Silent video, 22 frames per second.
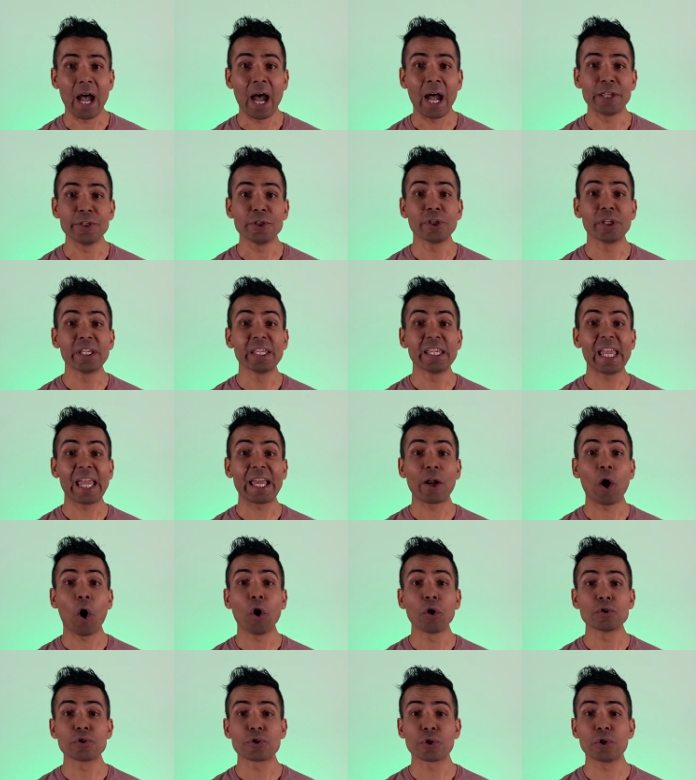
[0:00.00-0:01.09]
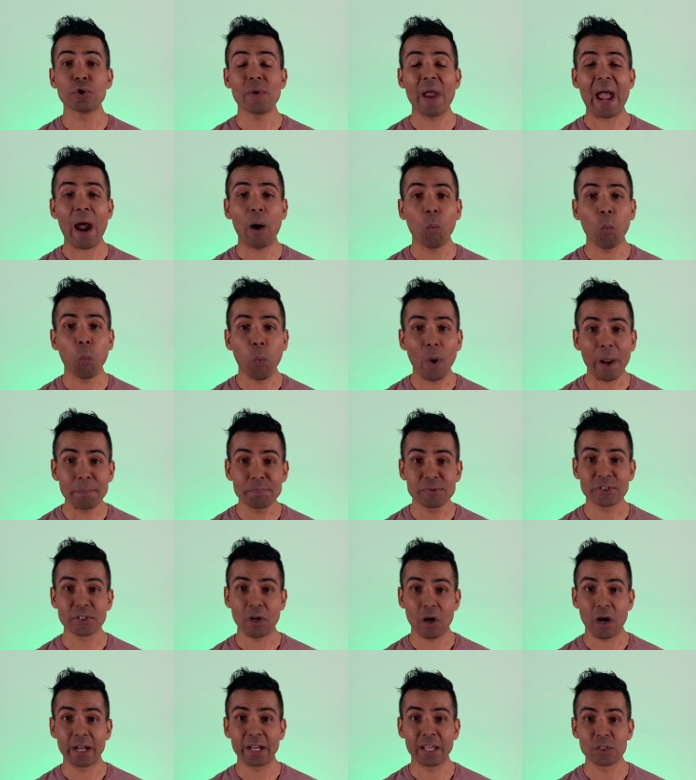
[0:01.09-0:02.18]
You can get onto our
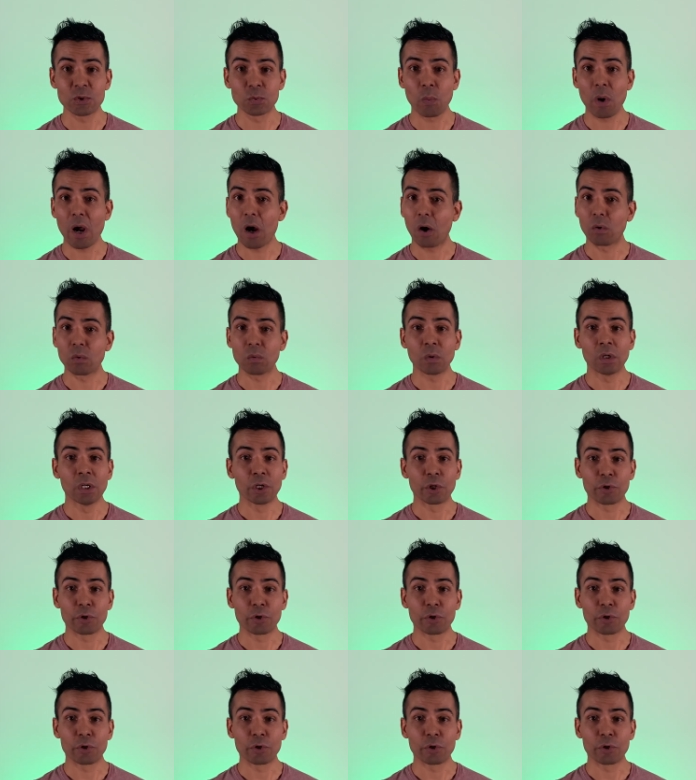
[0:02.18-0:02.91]
website as well,